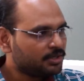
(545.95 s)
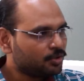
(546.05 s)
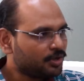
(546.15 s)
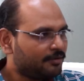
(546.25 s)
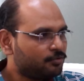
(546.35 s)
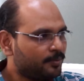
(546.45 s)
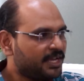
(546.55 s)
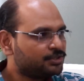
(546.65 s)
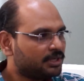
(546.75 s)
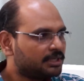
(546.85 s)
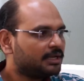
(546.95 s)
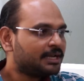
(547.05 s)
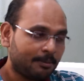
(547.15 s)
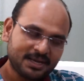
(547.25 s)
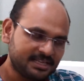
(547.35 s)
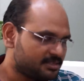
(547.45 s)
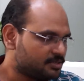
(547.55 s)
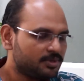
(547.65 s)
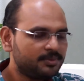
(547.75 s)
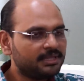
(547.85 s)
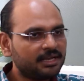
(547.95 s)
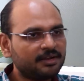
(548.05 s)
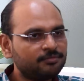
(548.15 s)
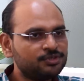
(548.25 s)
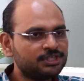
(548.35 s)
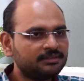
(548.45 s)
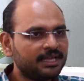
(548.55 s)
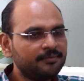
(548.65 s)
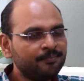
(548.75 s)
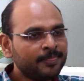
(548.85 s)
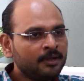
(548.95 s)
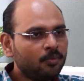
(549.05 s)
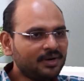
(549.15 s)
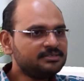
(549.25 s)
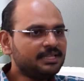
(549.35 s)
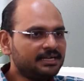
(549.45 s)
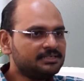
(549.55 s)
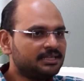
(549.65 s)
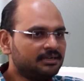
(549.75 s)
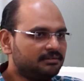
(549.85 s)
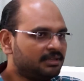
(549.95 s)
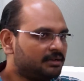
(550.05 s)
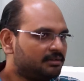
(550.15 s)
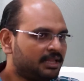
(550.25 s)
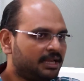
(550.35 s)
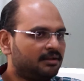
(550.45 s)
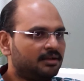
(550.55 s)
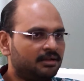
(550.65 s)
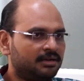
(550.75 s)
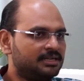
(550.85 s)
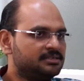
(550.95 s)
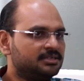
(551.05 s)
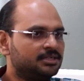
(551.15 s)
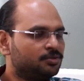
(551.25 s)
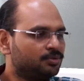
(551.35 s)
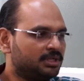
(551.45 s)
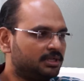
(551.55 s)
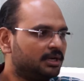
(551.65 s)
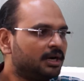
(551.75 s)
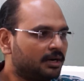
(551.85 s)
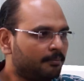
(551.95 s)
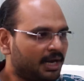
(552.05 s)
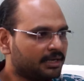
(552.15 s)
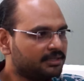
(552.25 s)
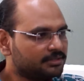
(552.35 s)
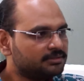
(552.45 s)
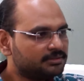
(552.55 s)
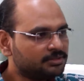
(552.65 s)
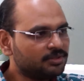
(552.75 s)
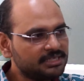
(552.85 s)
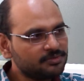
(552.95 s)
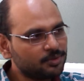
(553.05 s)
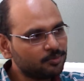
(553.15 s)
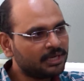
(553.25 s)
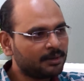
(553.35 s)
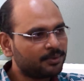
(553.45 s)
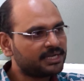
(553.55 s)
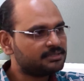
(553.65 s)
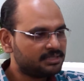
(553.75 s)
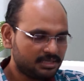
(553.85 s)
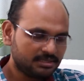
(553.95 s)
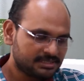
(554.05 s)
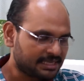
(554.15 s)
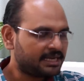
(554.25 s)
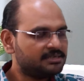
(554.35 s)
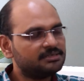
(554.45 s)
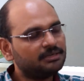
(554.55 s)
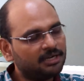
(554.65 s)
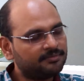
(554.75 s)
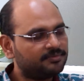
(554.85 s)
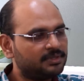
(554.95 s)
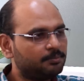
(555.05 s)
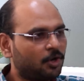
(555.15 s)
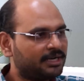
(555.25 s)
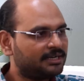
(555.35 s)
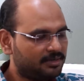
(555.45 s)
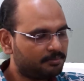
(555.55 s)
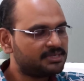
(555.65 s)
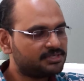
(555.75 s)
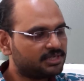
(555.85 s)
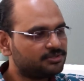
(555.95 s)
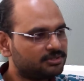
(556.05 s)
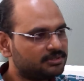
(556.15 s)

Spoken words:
You have to make sure compliances will be there. You have to check that. Once that is done, then they release it into the market. So this will comprise the second half of the product development stage.